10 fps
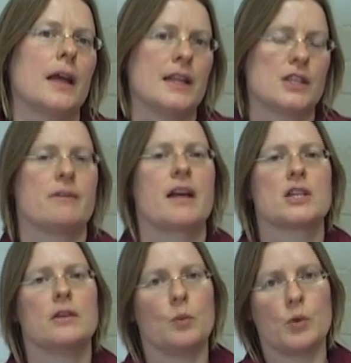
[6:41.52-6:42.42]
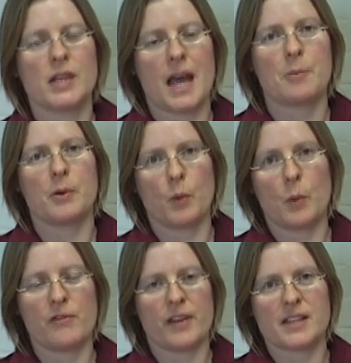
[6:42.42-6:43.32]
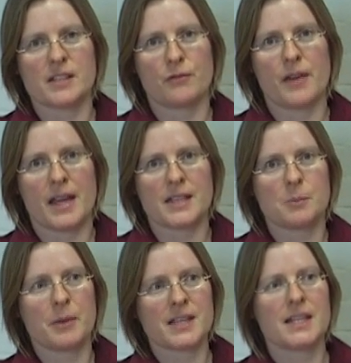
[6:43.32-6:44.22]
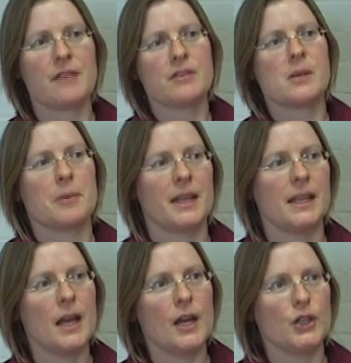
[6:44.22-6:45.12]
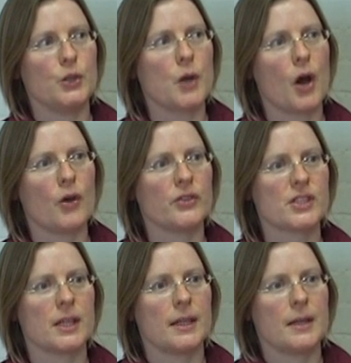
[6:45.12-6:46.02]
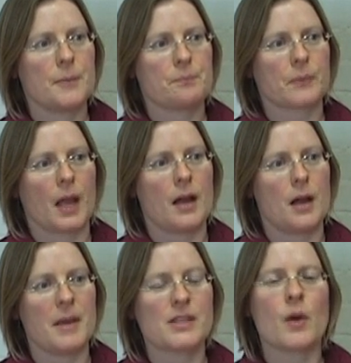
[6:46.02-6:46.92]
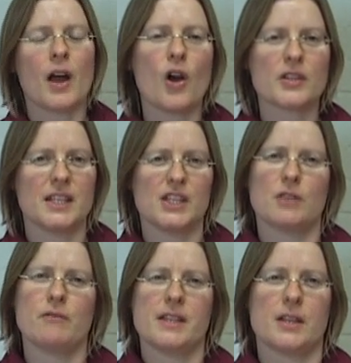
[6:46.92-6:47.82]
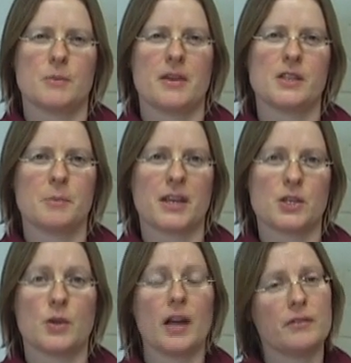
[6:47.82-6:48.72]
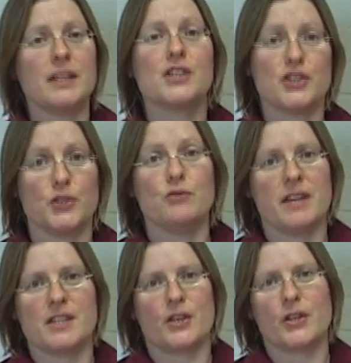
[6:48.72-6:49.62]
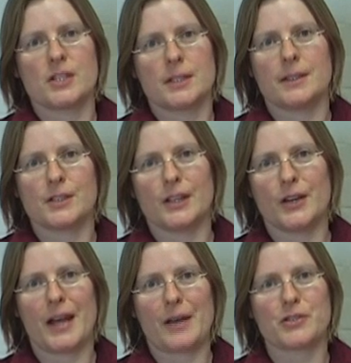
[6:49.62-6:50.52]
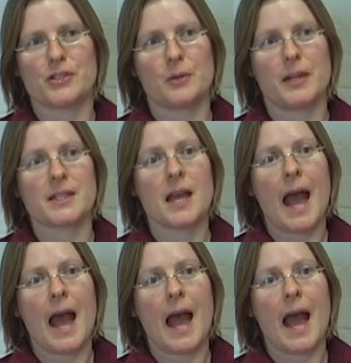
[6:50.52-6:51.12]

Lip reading: interaction that would happen were we face to face, because inevitably you can't. It's quite hard teaching research methods because you kind of need to do research to learn how to do it.